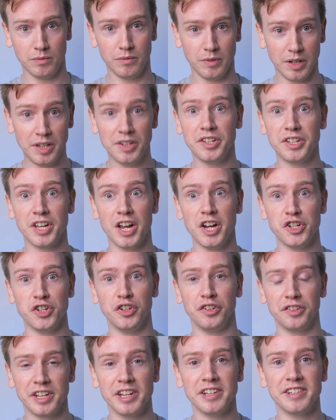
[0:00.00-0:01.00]

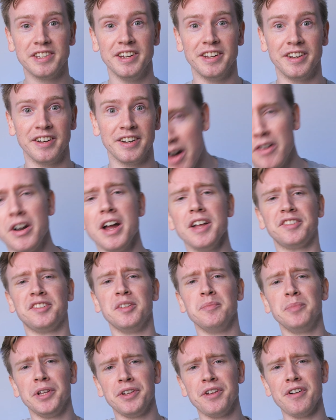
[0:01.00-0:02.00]
indications kick in. All right,
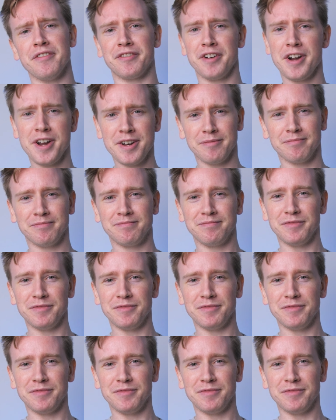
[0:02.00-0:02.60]
simple enough, right?